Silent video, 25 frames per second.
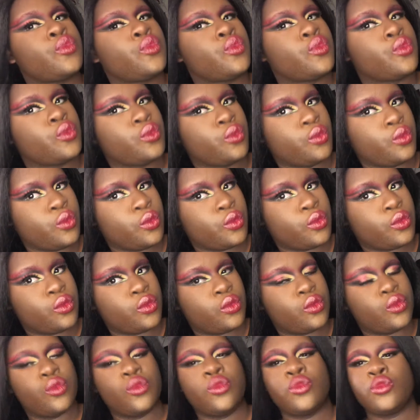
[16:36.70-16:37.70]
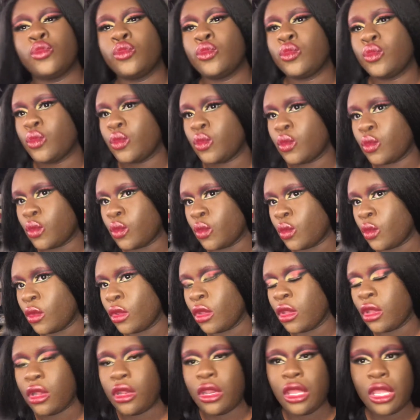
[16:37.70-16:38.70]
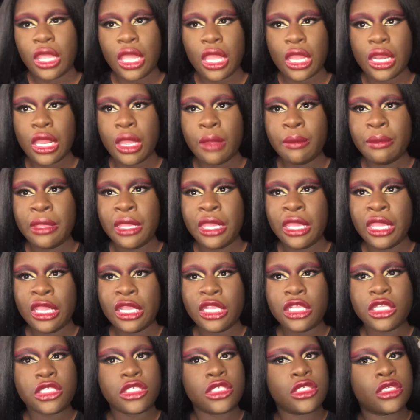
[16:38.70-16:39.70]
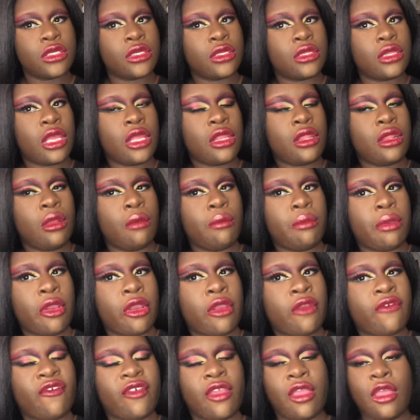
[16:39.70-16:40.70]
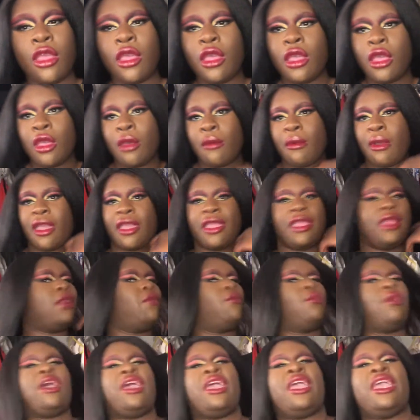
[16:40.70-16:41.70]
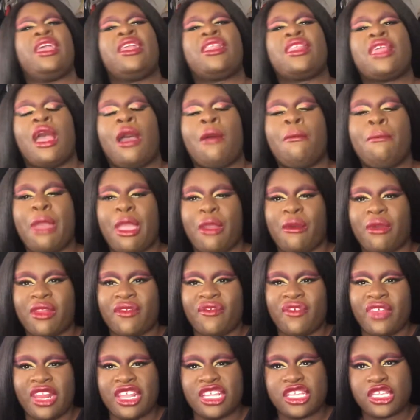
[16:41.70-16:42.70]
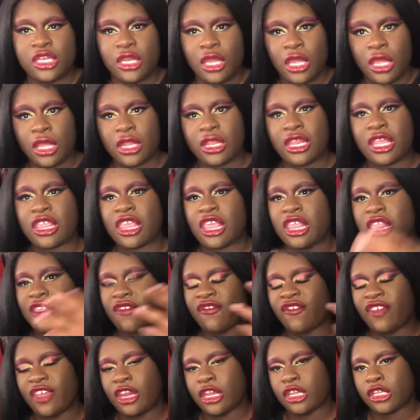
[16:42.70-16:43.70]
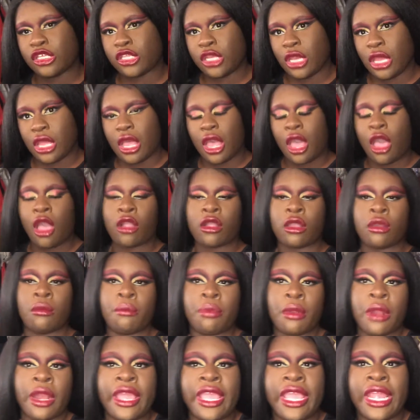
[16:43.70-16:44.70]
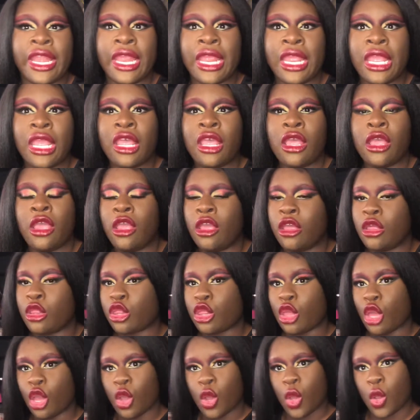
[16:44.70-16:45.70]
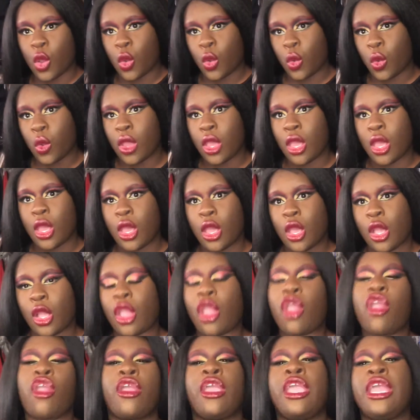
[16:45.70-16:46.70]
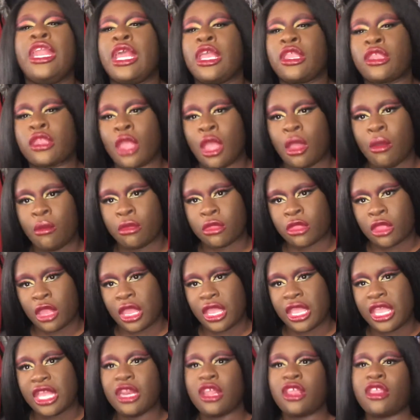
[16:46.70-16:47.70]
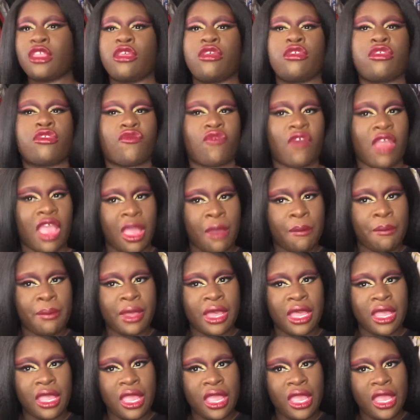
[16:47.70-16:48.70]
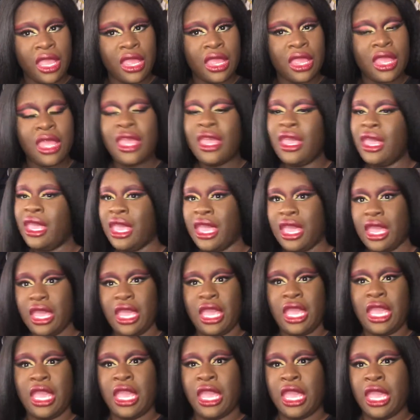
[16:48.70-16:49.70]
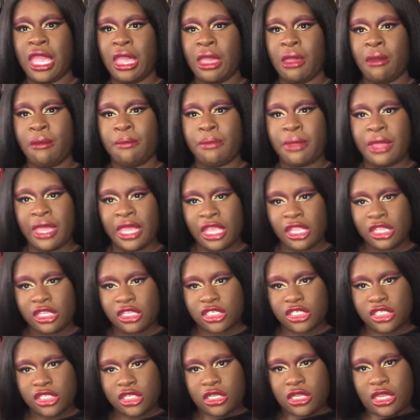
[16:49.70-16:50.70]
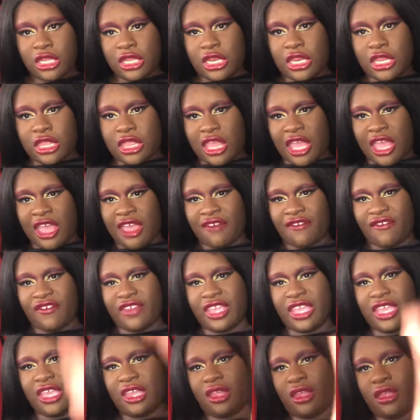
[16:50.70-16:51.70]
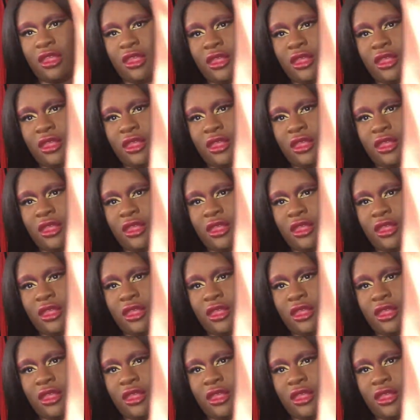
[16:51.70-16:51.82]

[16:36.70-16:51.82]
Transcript: girl. Look at that bitch. That look perfect. But anyways, I'm back with the finished look. This is the finished look, all completed. So, girl, hit that thumbs up, hit the subscribe button. And, bitch, look at this outfit.